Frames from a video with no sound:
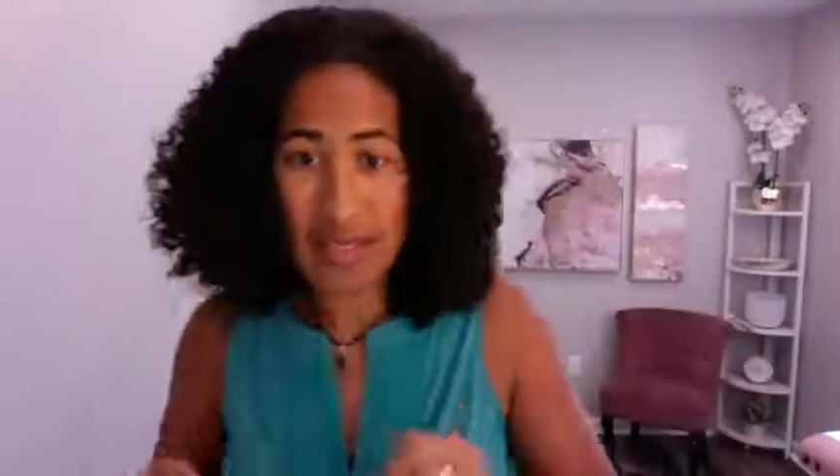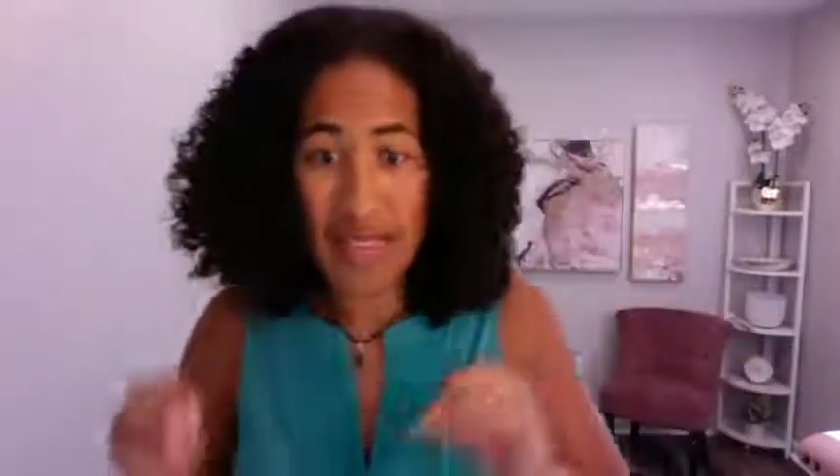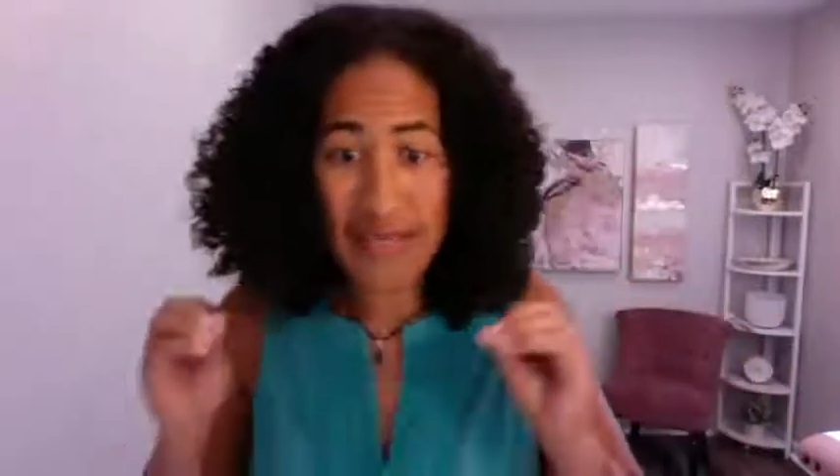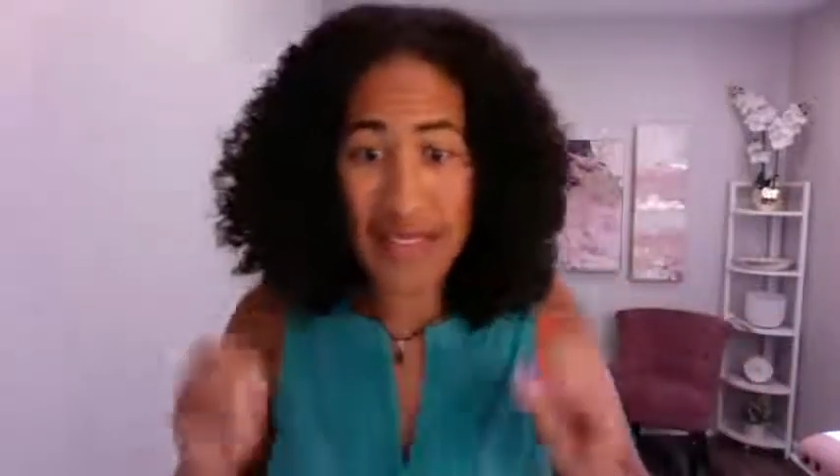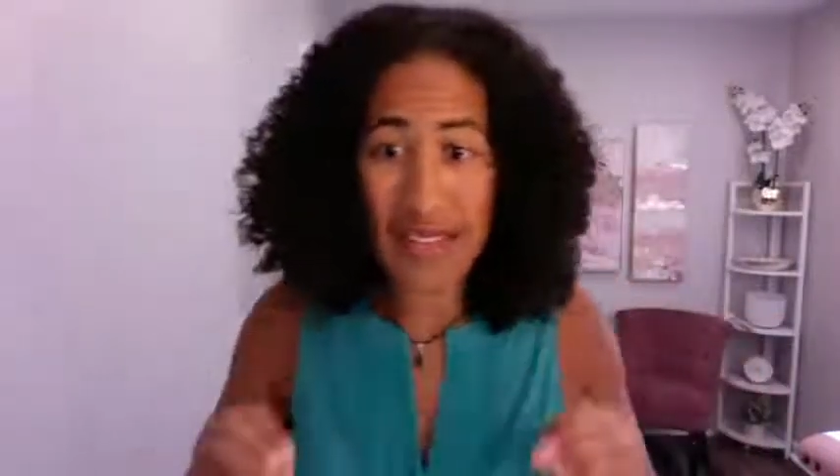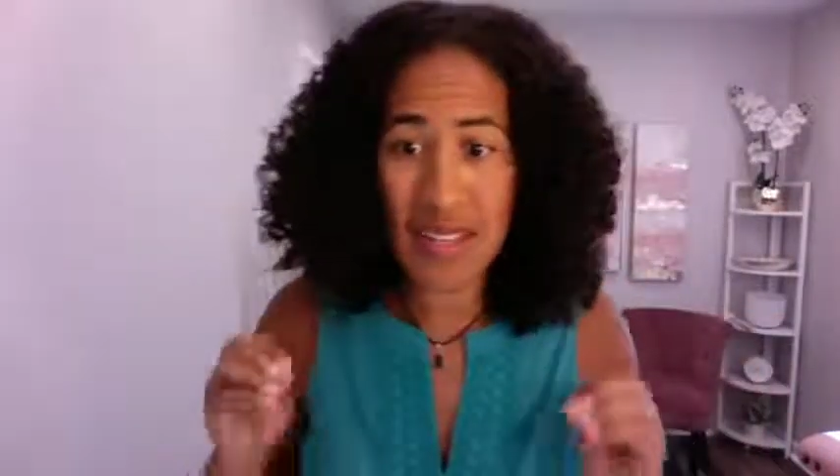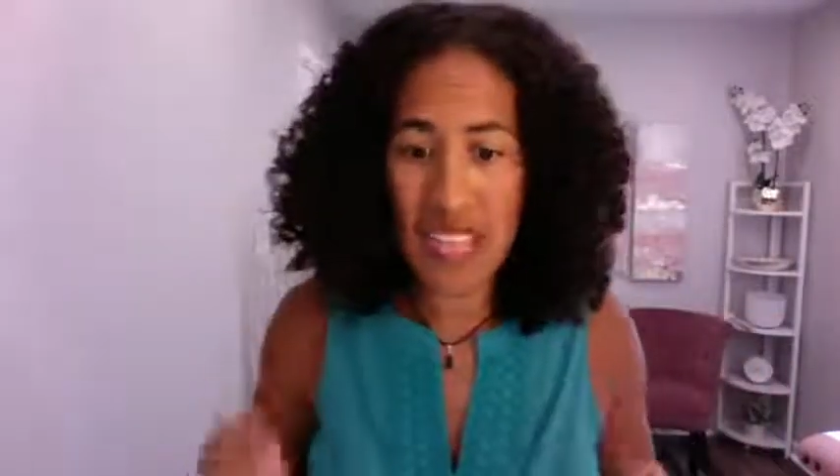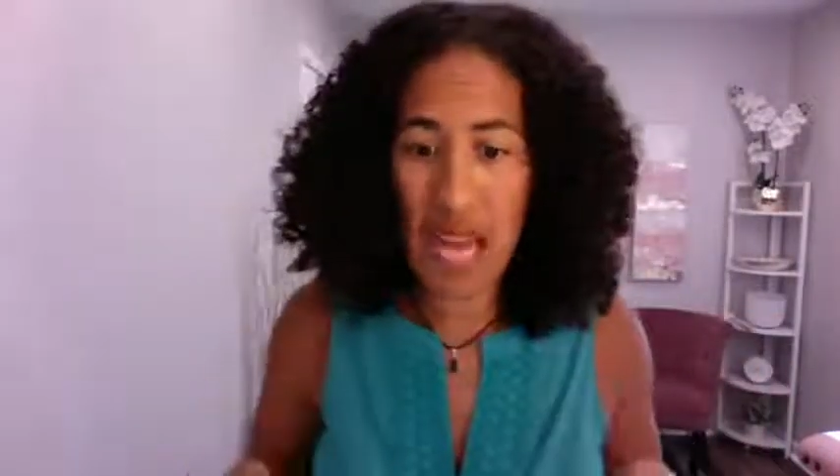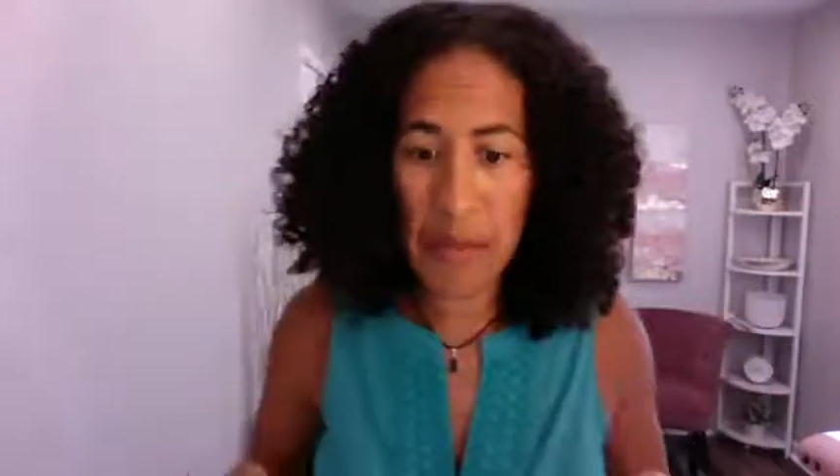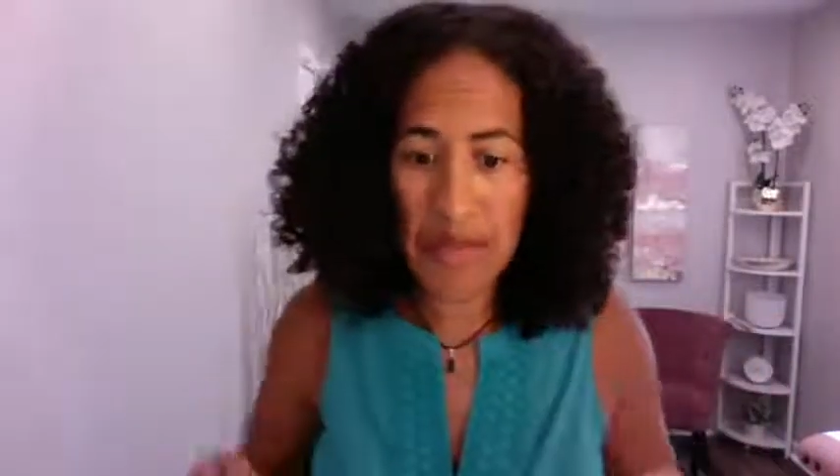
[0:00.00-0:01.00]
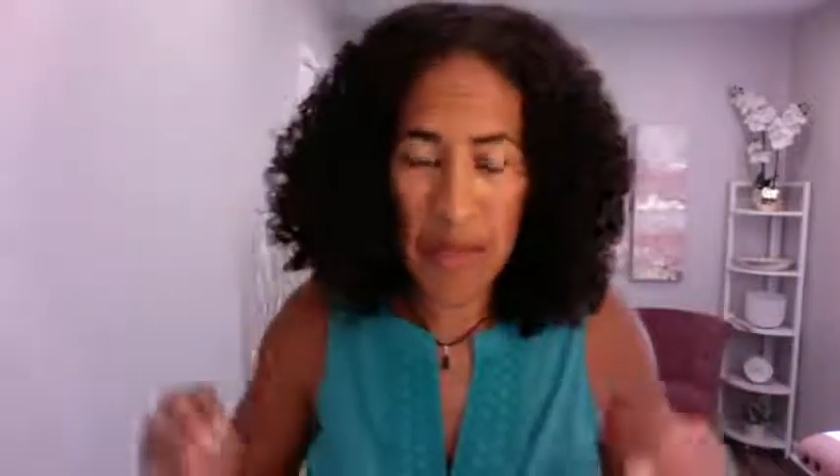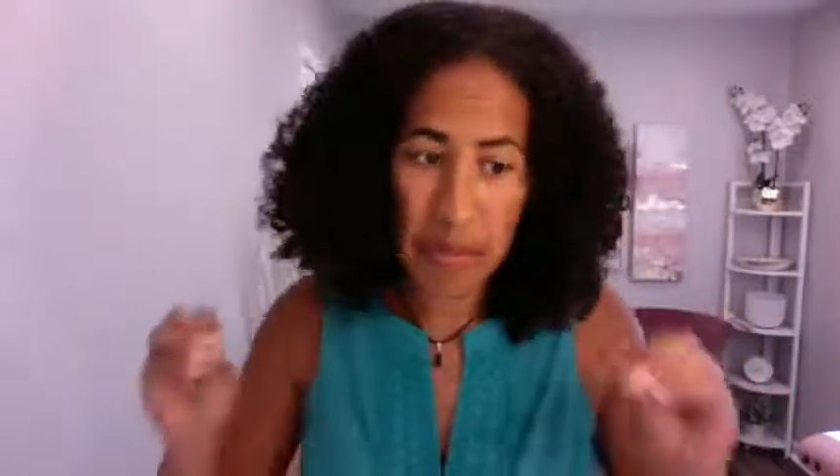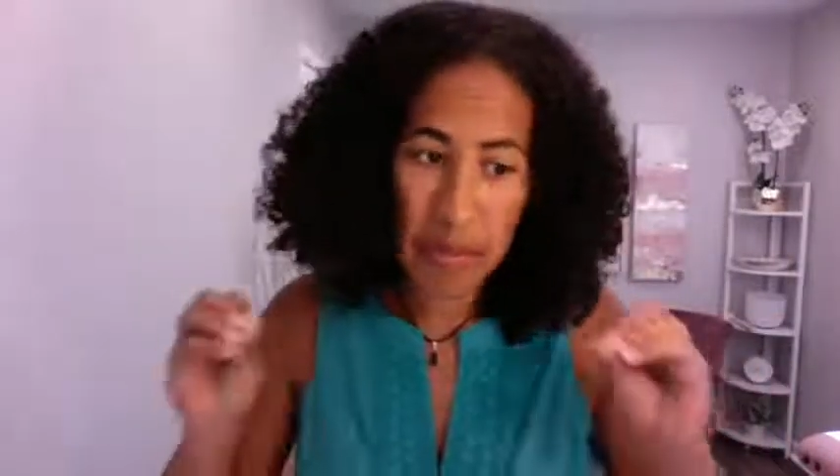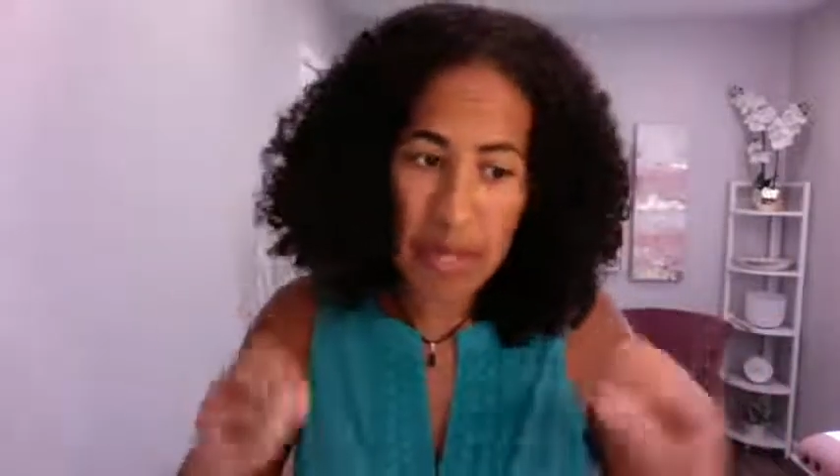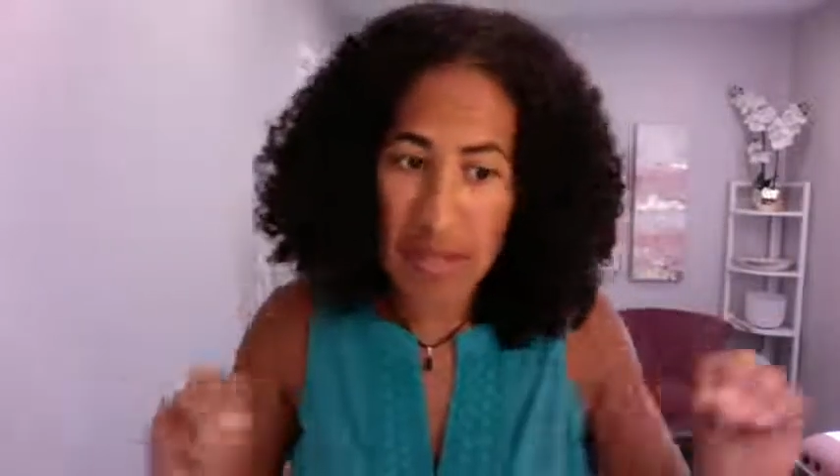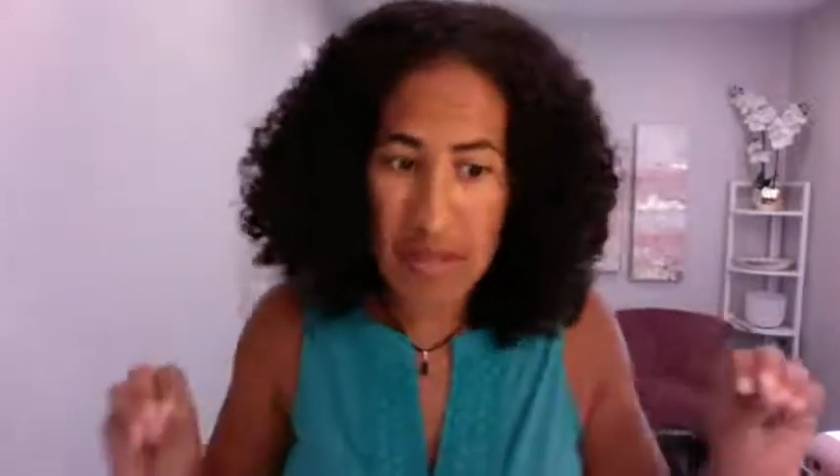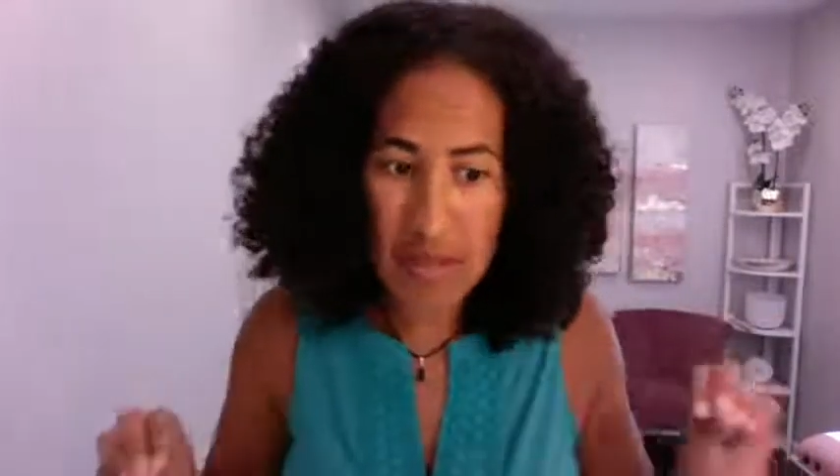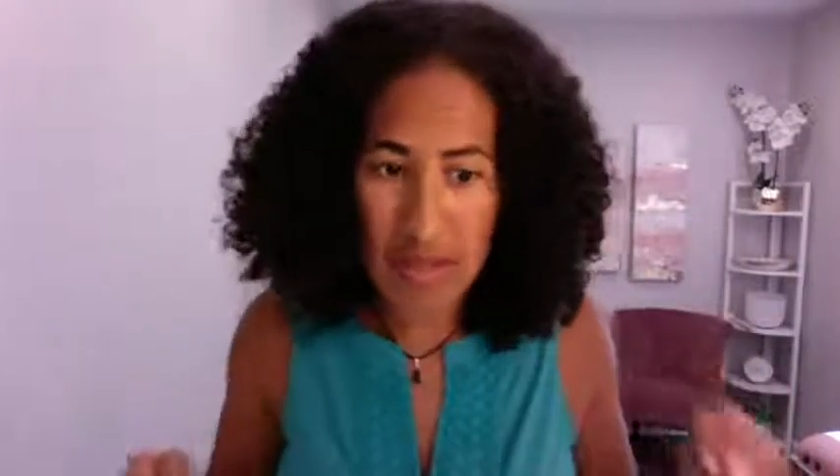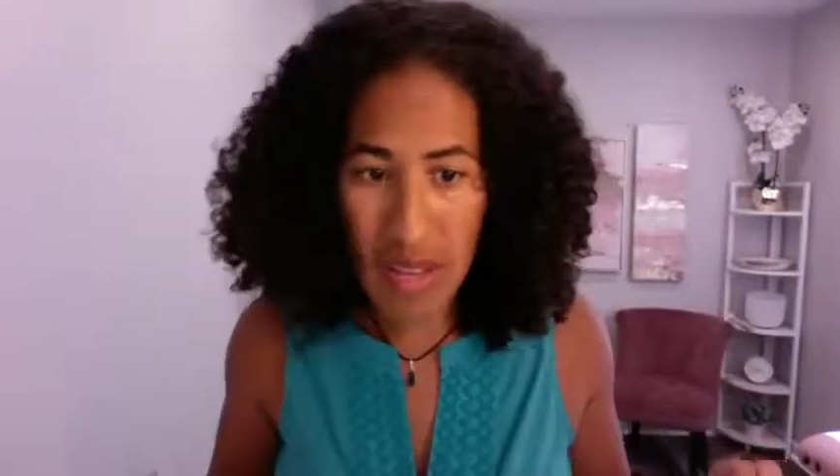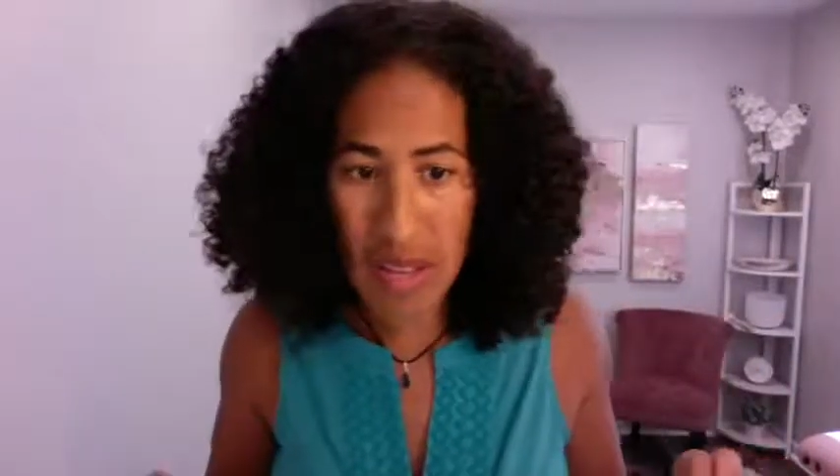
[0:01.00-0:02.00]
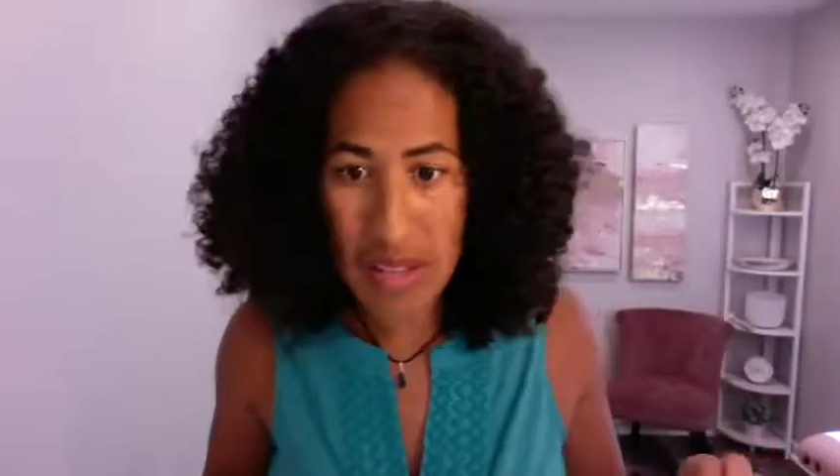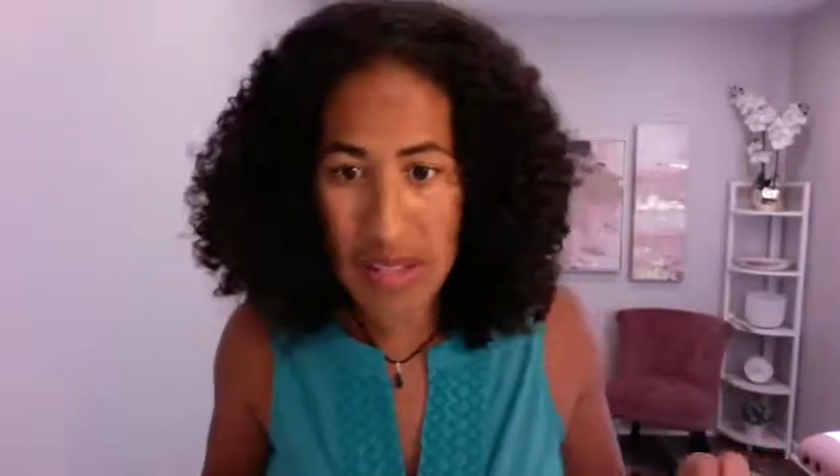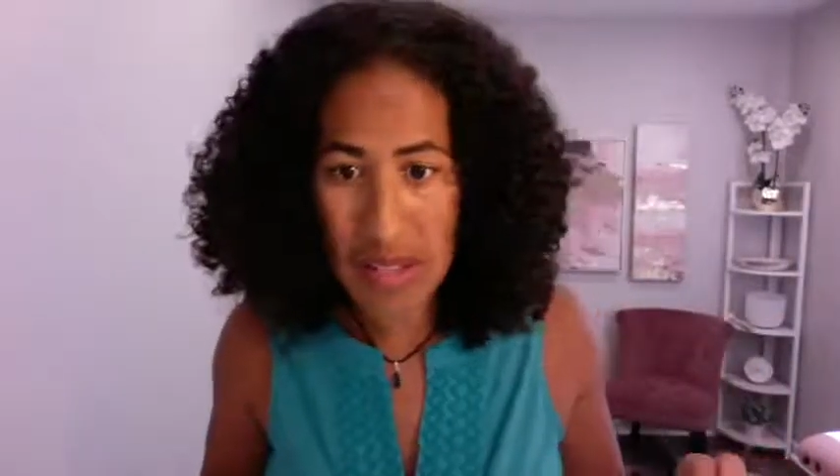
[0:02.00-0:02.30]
And then on top of that, please do not